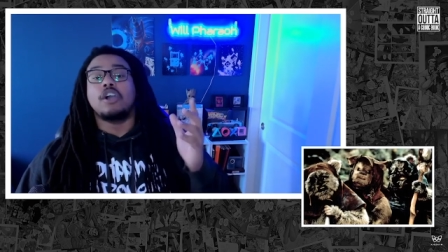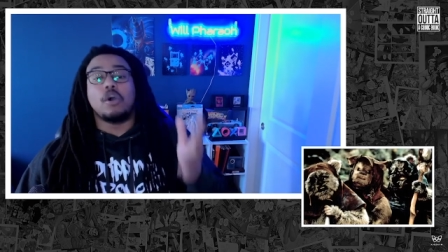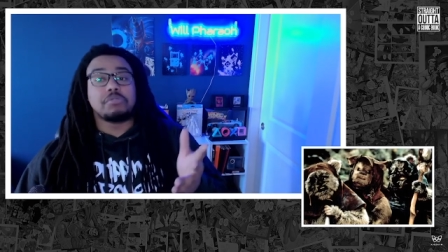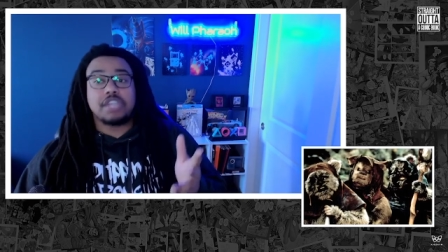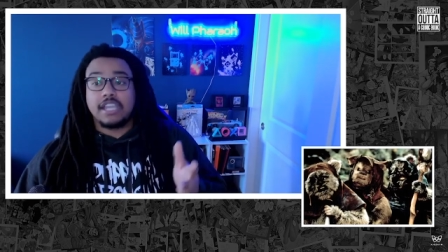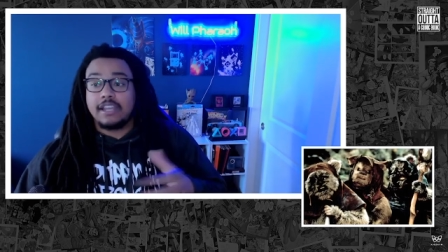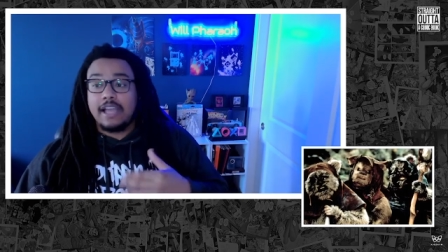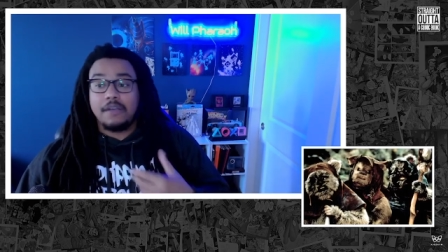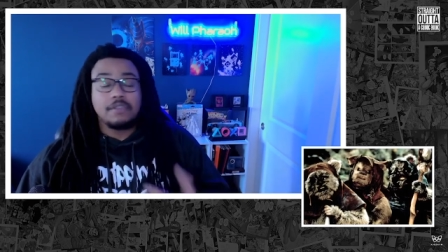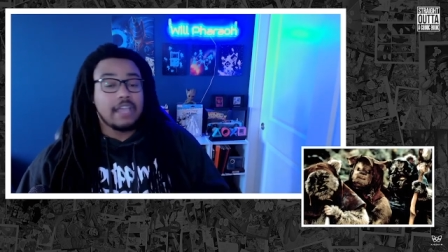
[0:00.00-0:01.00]
Go check it
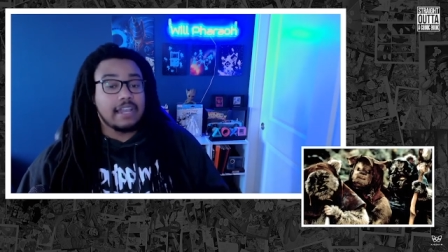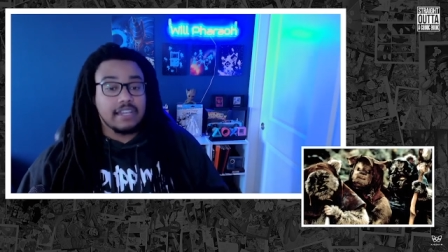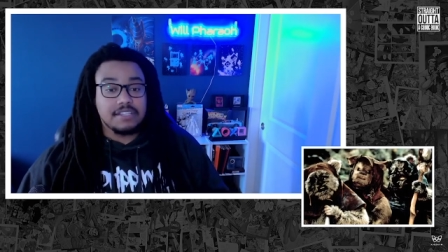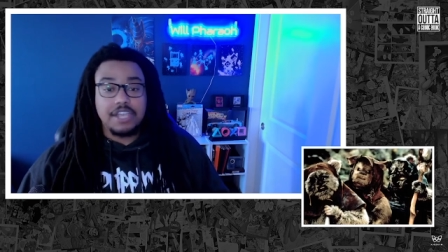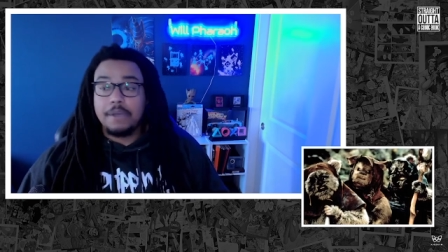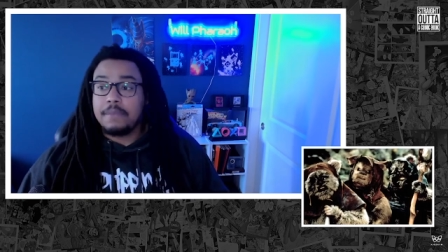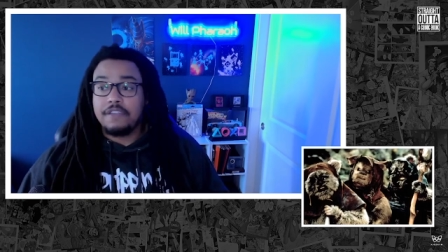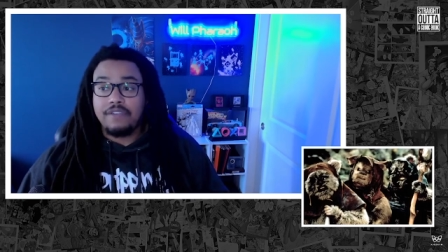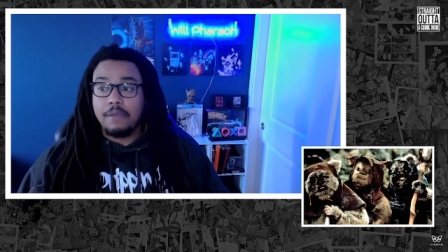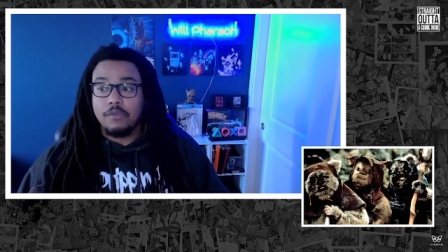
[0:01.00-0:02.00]
out and then tell me
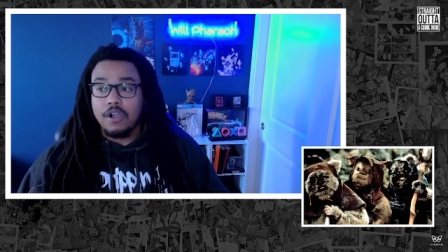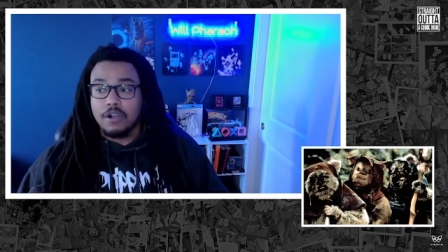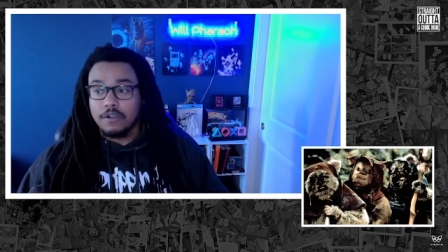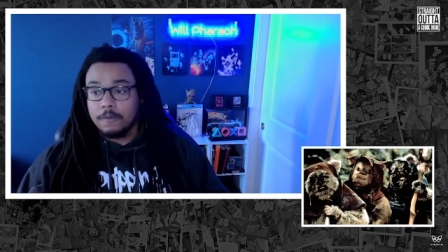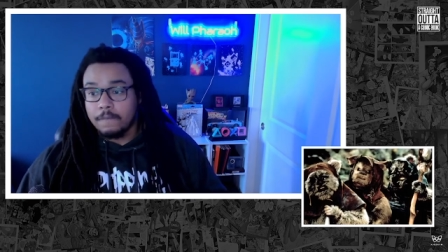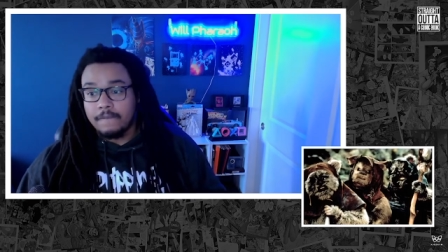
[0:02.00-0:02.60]
if I'm wrong.